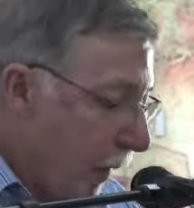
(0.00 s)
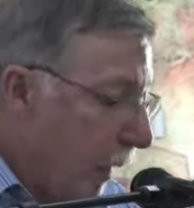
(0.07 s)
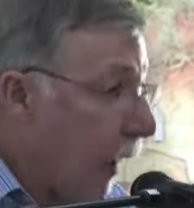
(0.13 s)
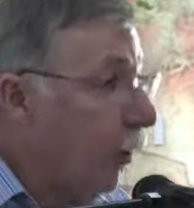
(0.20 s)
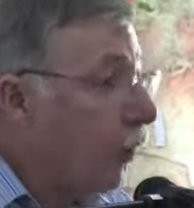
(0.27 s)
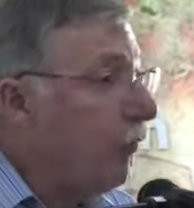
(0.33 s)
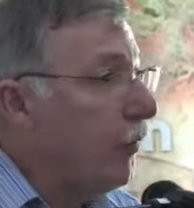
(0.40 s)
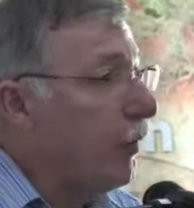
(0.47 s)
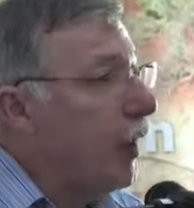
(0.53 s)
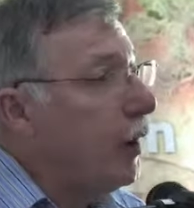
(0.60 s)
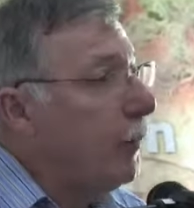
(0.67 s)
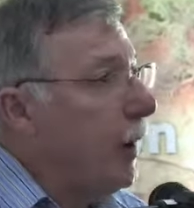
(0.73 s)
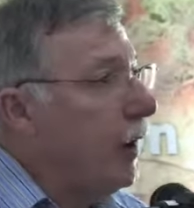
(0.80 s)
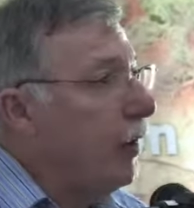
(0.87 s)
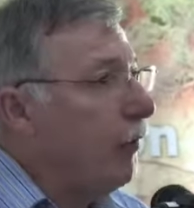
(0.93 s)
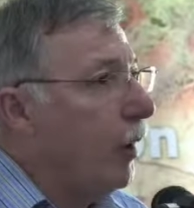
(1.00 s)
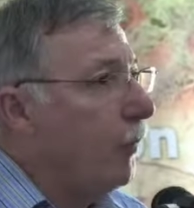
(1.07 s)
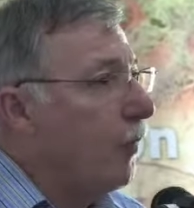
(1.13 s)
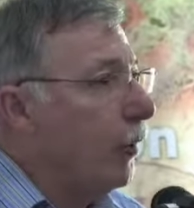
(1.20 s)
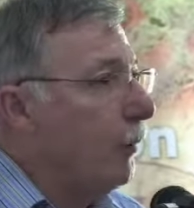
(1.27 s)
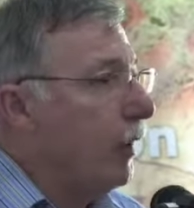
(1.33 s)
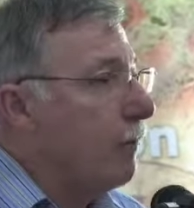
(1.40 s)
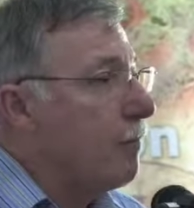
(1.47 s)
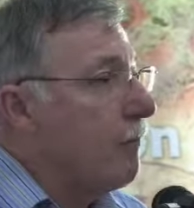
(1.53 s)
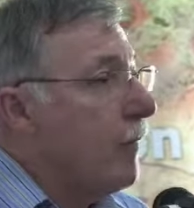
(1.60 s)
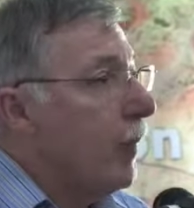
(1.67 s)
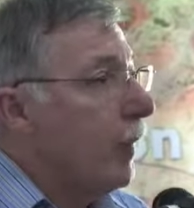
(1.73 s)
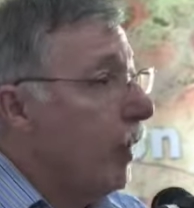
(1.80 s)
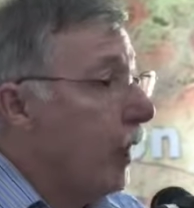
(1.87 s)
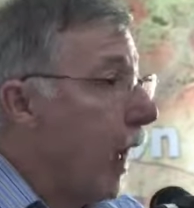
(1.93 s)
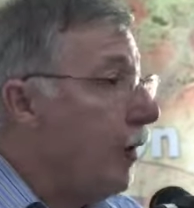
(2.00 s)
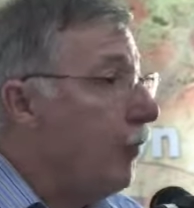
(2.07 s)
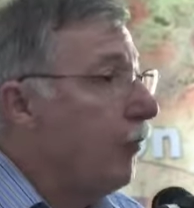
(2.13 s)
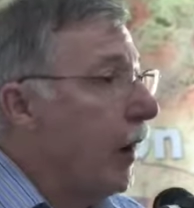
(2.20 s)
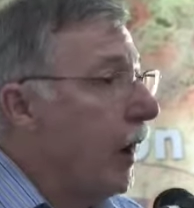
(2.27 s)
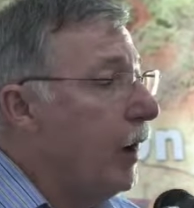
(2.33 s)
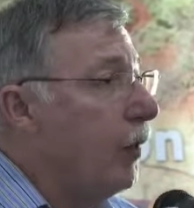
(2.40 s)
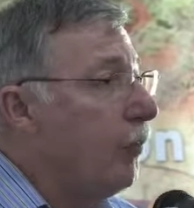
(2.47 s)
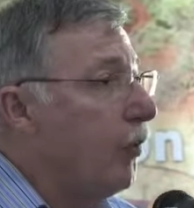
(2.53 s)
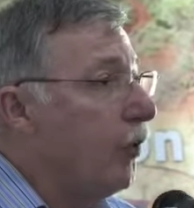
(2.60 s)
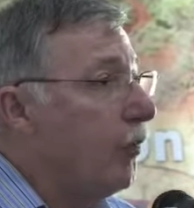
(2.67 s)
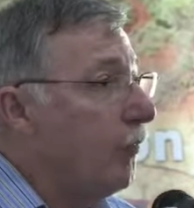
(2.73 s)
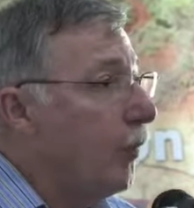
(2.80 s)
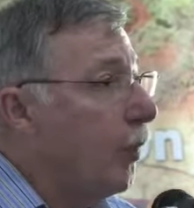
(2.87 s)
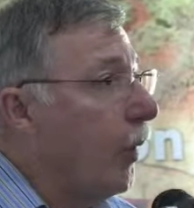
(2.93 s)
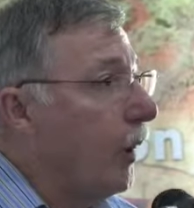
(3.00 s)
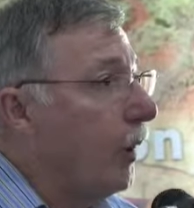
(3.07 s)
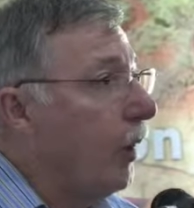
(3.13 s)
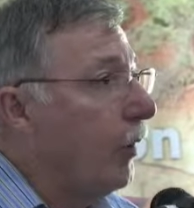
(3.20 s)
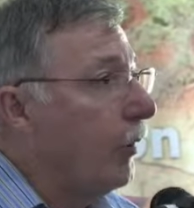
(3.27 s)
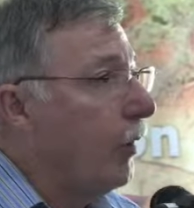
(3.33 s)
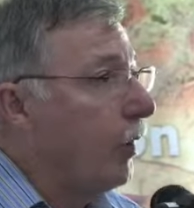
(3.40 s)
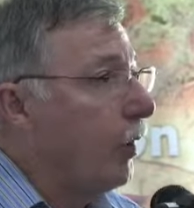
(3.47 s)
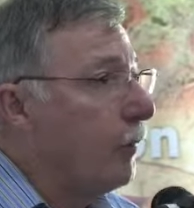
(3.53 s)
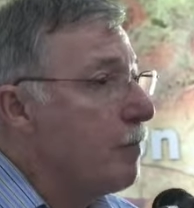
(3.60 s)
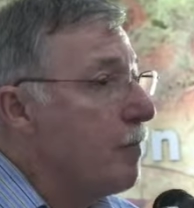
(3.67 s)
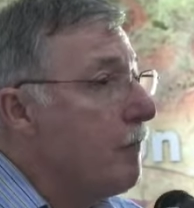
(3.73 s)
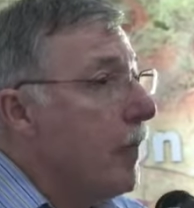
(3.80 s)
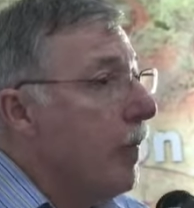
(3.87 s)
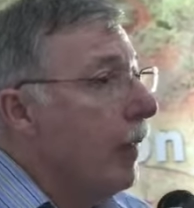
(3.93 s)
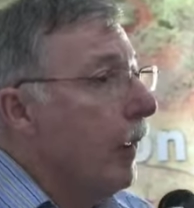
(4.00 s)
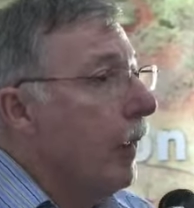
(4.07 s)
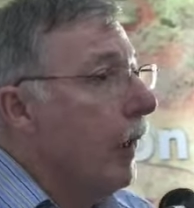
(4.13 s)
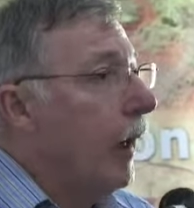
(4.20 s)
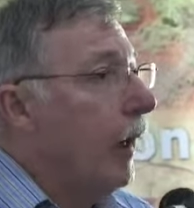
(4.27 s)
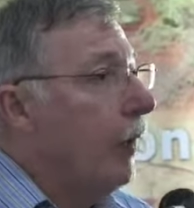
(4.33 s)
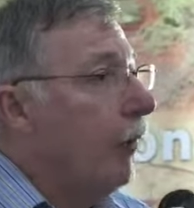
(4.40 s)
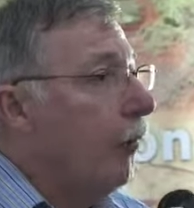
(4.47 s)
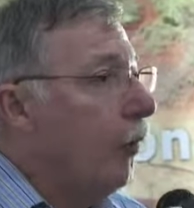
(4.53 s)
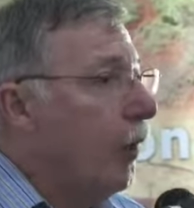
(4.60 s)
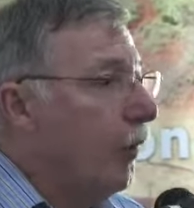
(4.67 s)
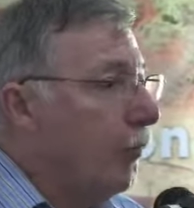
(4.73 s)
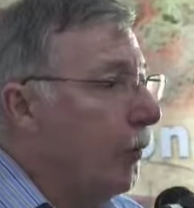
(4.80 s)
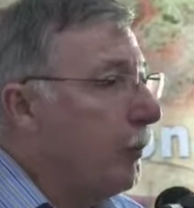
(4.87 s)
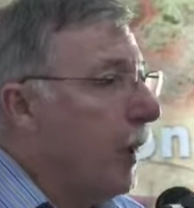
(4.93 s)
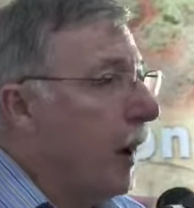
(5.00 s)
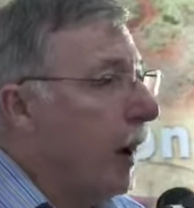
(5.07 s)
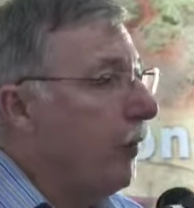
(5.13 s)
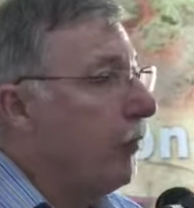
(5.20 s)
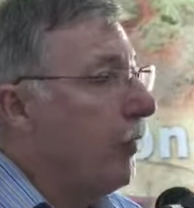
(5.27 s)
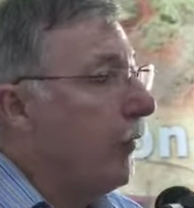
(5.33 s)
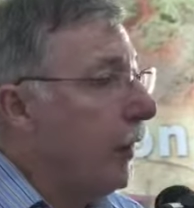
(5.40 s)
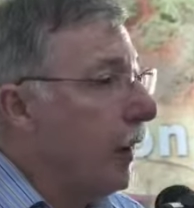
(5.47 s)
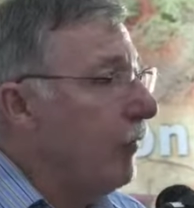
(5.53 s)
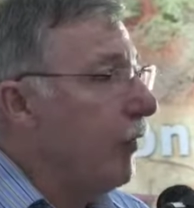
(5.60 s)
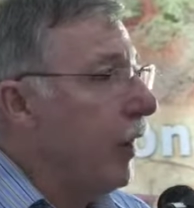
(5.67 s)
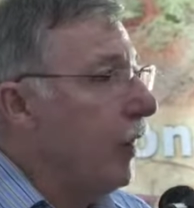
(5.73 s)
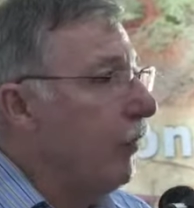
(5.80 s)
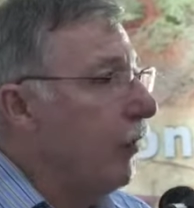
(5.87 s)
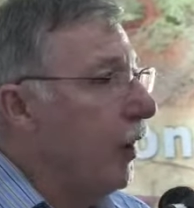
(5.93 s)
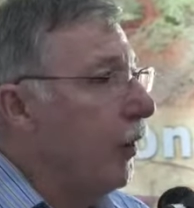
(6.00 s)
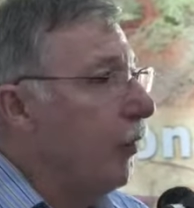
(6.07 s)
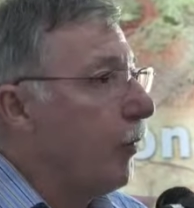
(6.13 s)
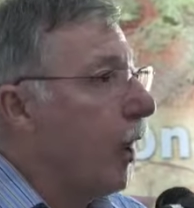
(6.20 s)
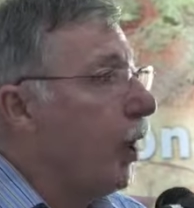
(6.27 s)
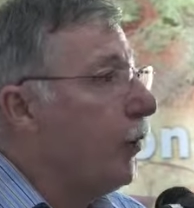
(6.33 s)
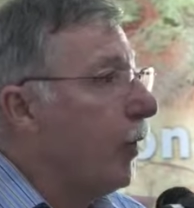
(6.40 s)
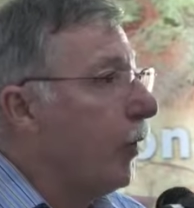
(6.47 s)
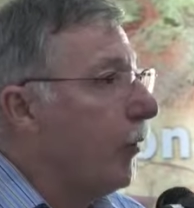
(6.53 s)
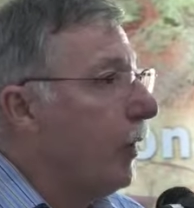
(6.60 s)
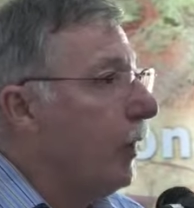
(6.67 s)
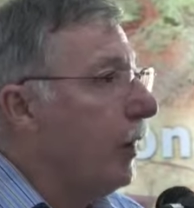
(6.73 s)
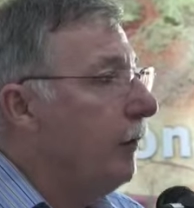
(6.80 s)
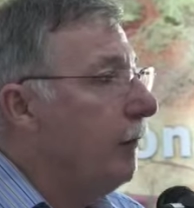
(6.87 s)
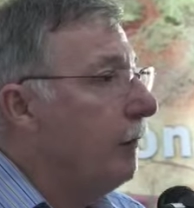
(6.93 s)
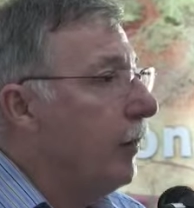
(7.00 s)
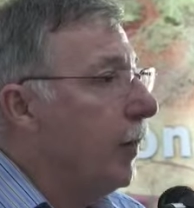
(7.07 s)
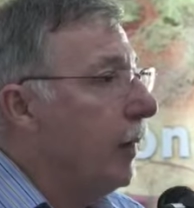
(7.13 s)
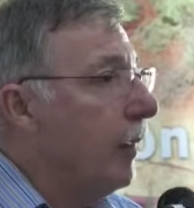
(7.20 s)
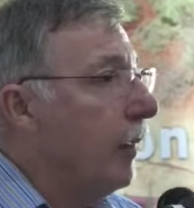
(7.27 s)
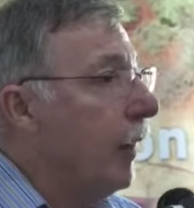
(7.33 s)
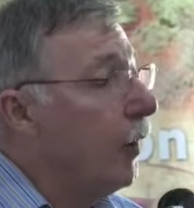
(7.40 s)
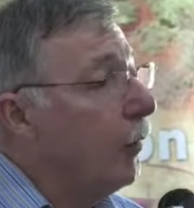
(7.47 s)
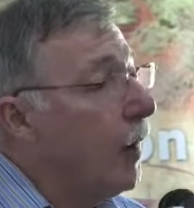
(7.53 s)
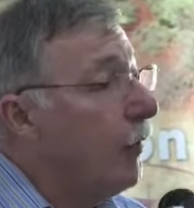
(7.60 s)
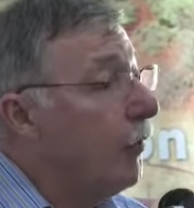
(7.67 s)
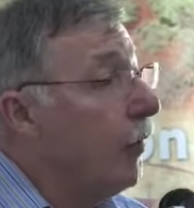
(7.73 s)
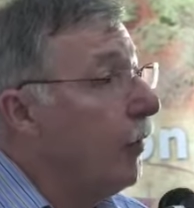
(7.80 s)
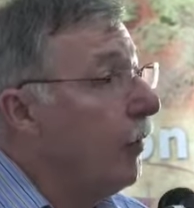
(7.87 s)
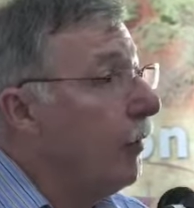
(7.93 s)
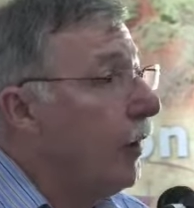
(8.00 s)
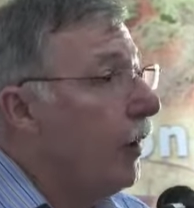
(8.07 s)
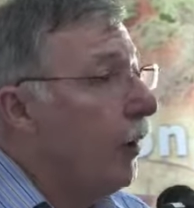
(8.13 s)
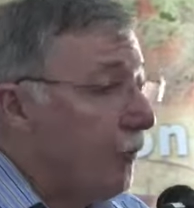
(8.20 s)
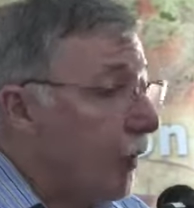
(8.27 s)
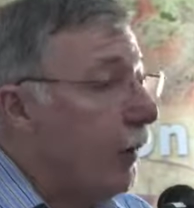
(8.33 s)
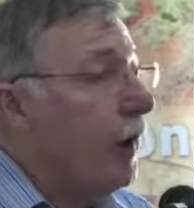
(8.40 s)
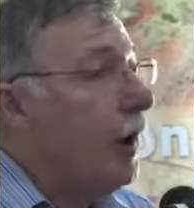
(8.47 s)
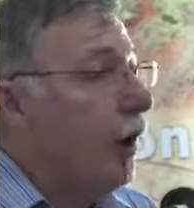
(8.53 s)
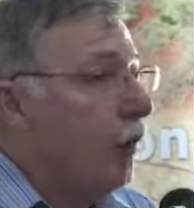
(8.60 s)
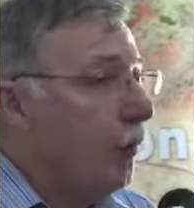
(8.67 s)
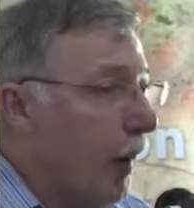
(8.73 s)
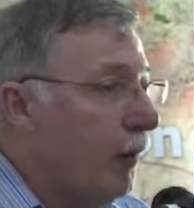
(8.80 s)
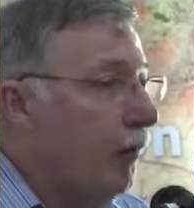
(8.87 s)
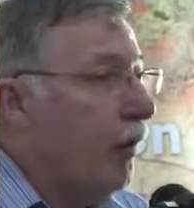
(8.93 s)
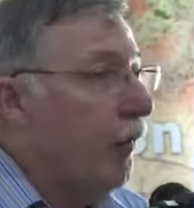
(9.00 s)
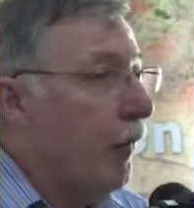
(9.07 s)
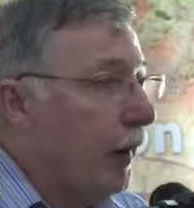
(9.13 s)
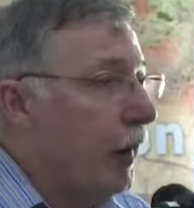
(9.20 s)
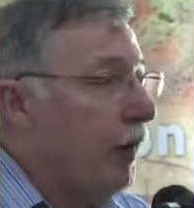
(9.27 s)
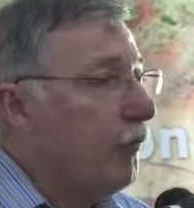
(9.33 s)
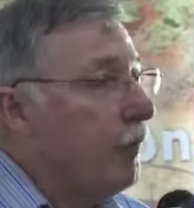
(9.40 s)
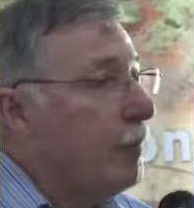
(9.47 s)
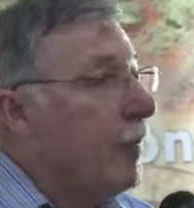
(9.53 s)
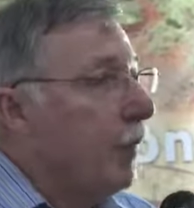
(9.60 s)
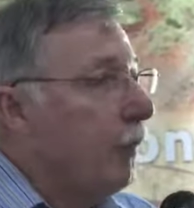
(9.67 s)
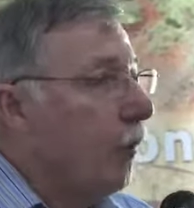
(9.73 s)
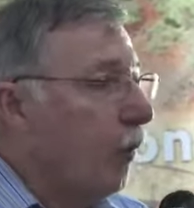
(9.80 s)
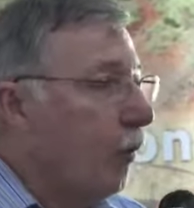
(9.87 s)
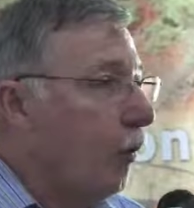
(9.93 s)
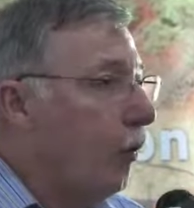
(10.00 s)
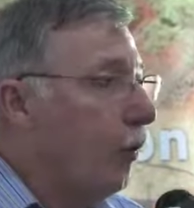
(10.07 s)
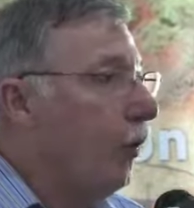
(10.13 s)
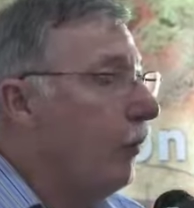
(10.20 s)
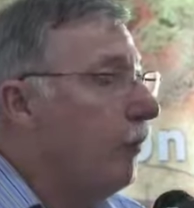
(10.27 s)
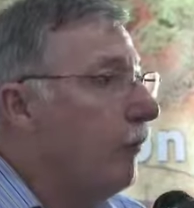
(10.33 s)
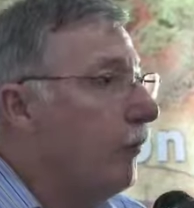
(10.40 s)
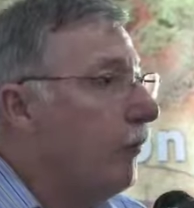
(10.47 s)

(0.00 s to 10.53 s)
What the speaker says: and all of a sudden the penny dropped on me. It hadn't rained in Brisbane for quite a long time, and all the footpaths on the left hand side of the road were green, and the ones on the left were all